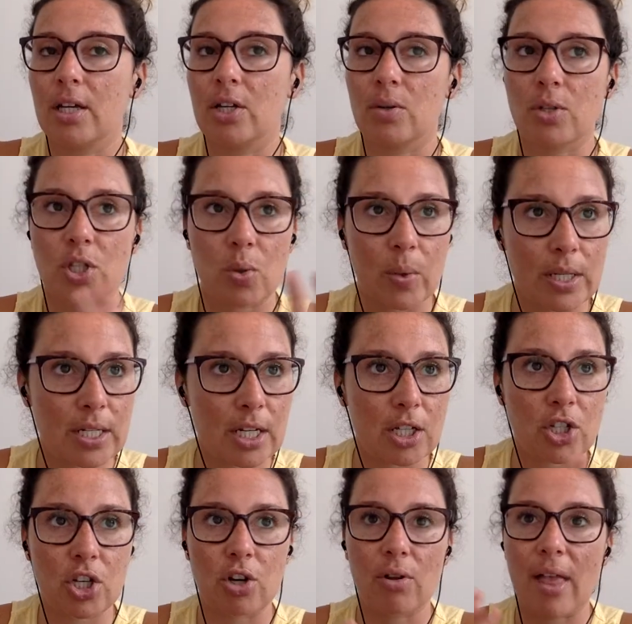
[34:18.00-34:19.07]
squeeze it
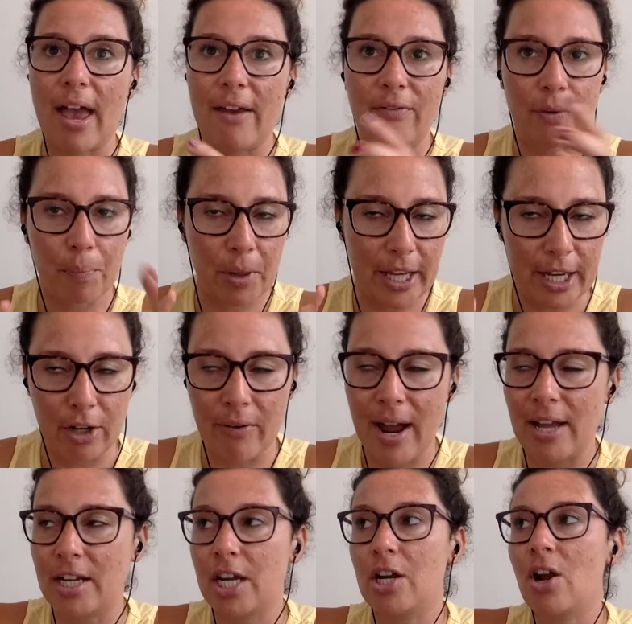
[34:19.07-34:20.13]
into your life and plan
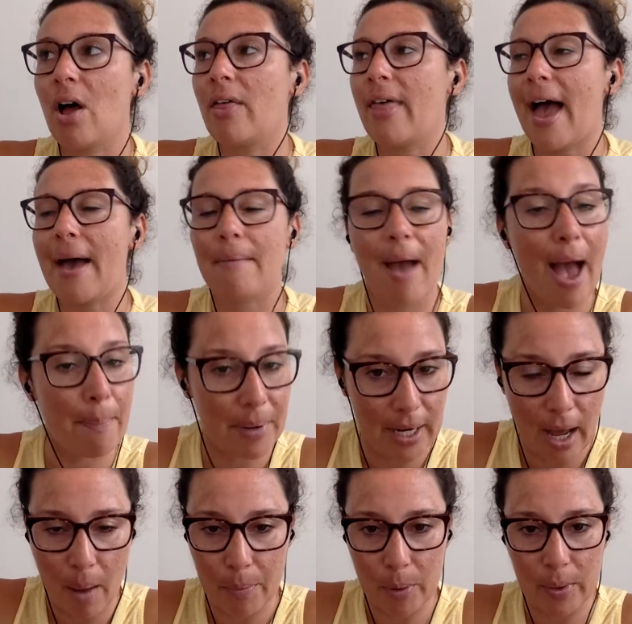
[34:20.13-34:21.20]
around it and all that. Happy to
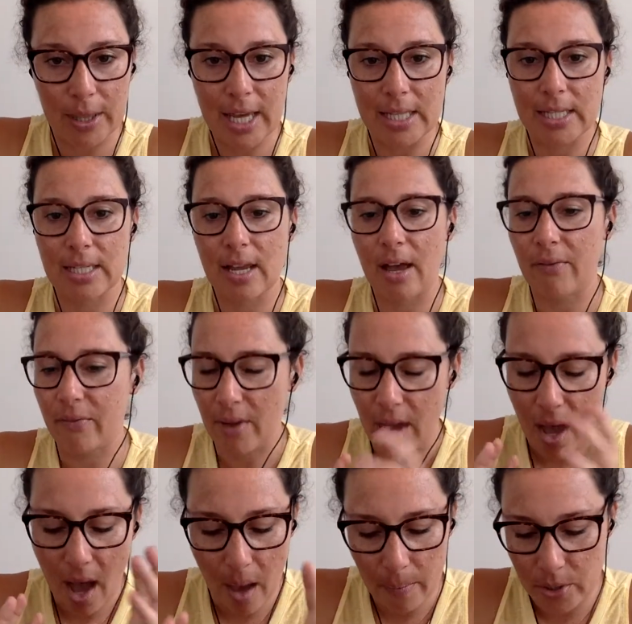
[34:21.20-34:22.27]
help you with that stuff.
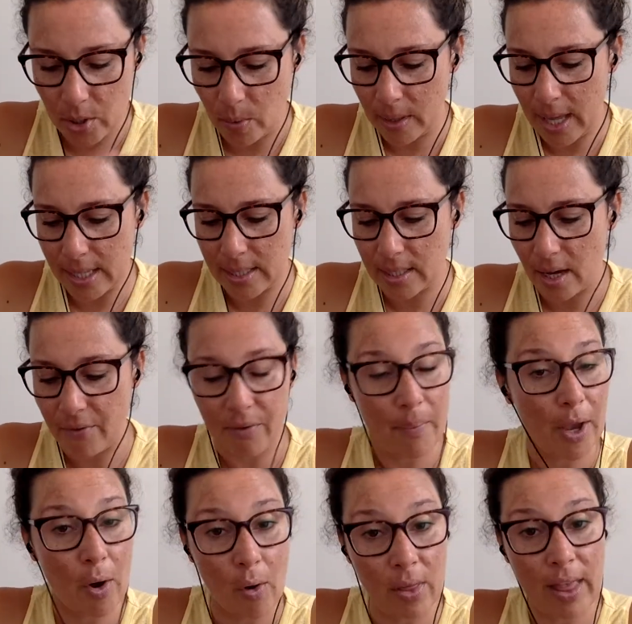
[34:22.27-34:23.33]
I've been doing that stuff in
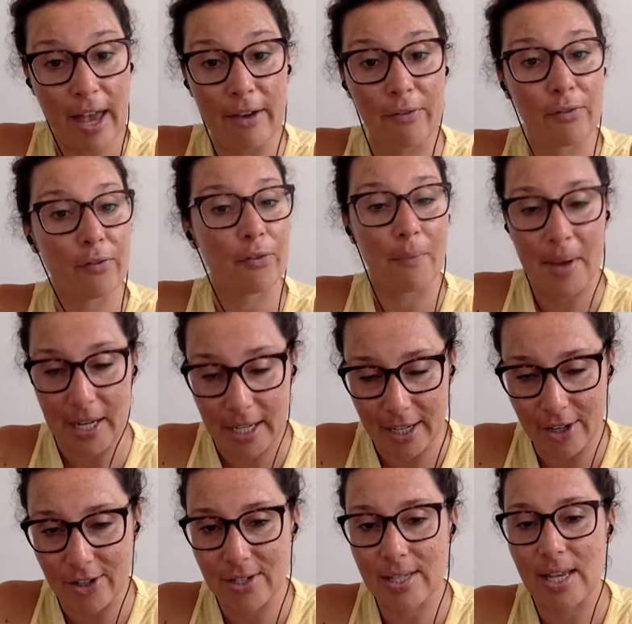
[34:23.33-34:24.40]
my own life for many
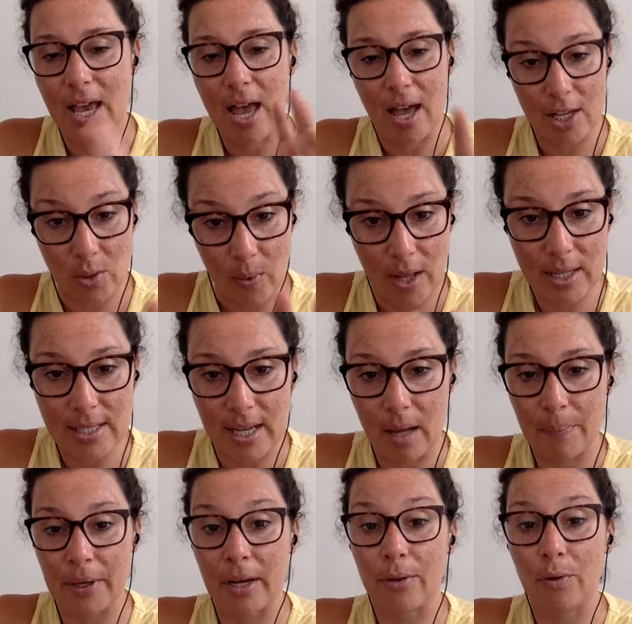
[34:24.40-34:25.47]
years, as well as
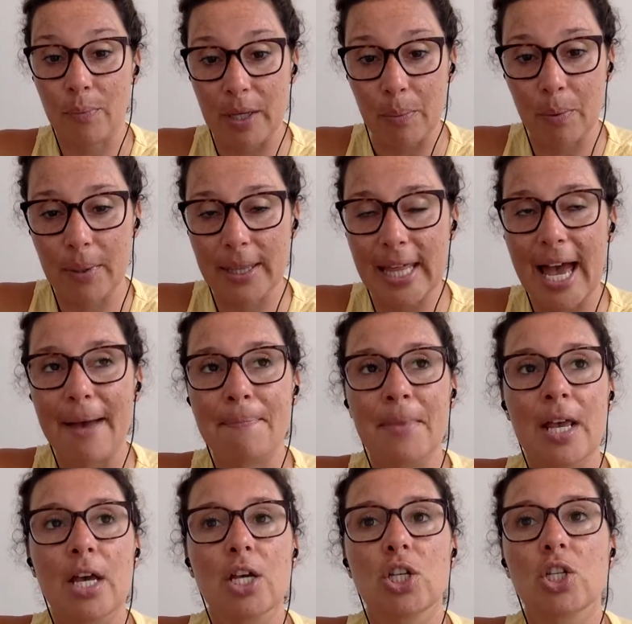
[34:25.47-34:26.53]
helping other people with
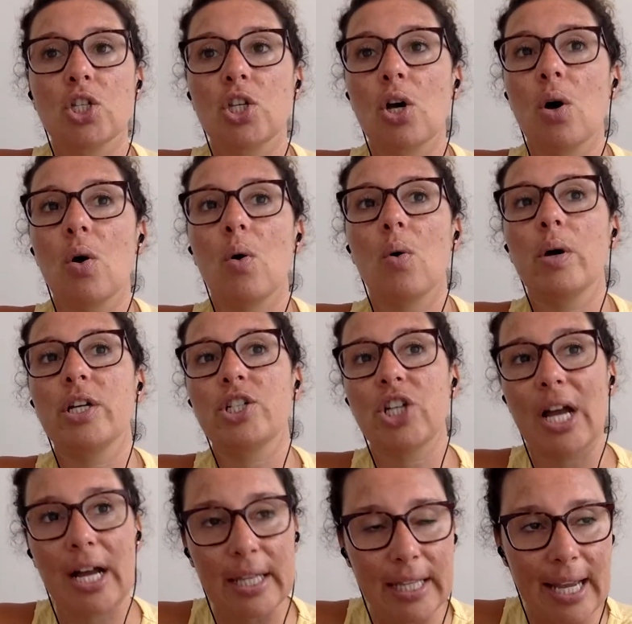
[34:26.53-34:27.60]
that. So
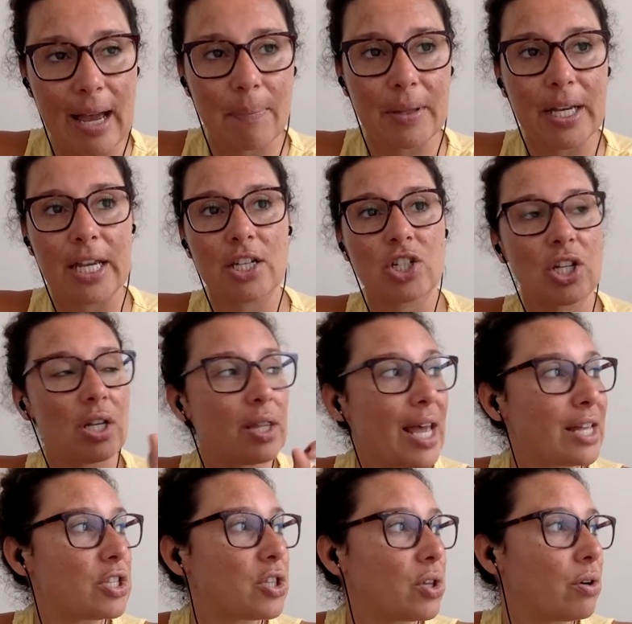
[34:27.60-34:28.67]
check out the application.
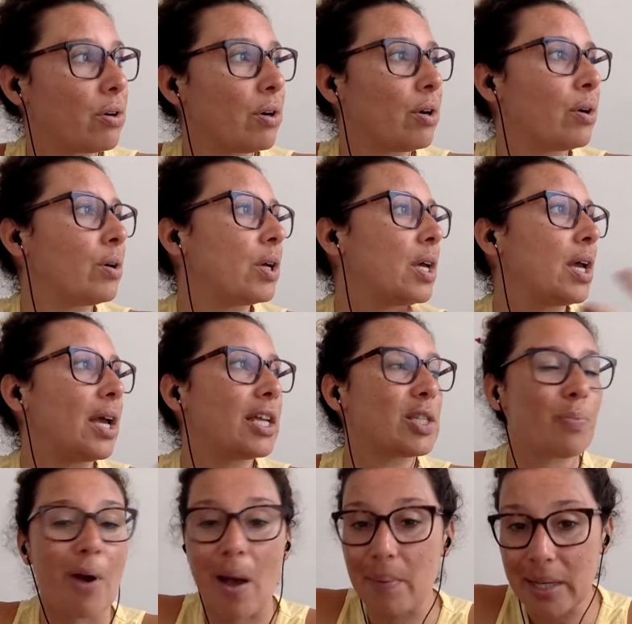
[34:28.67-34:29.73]
That's thorough. It's
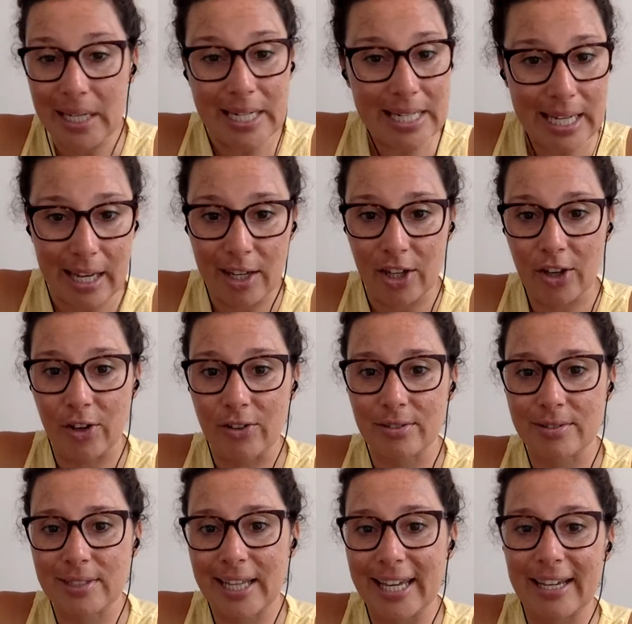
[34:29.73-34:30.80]
probably going to take you
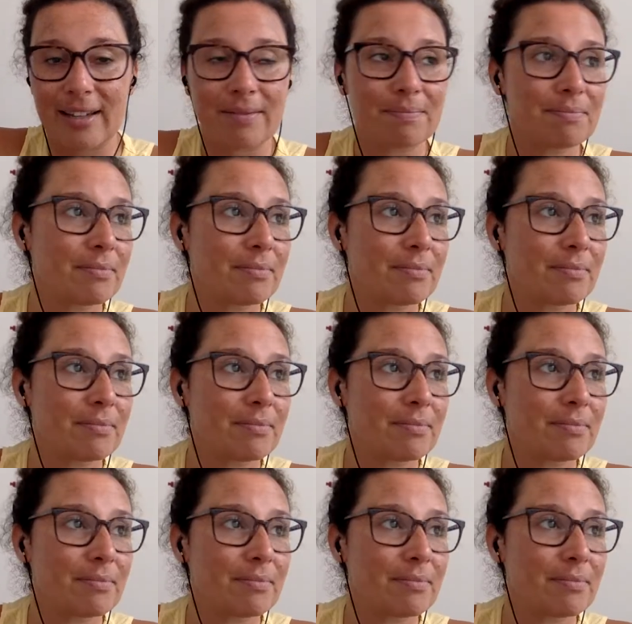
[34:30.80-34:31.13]
like